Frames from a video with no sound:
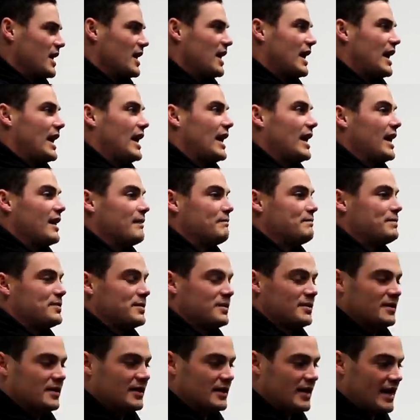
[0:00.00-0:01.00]
uh,
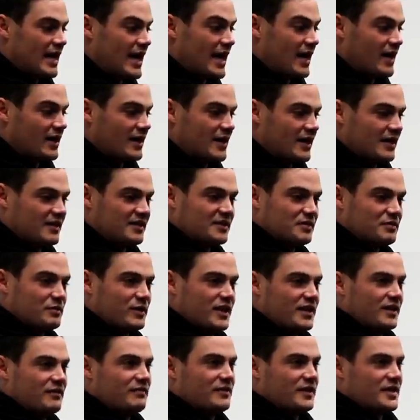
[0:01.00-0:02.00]
yeah, I guess
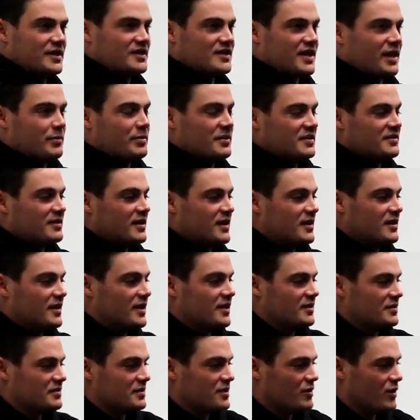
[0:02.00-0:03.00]
when you finish up it's,
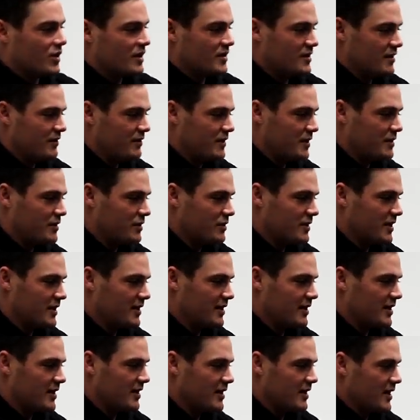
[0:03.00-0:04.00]
it's quite difficult
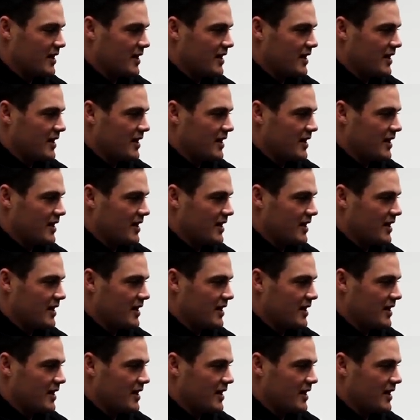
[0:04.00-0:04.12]
and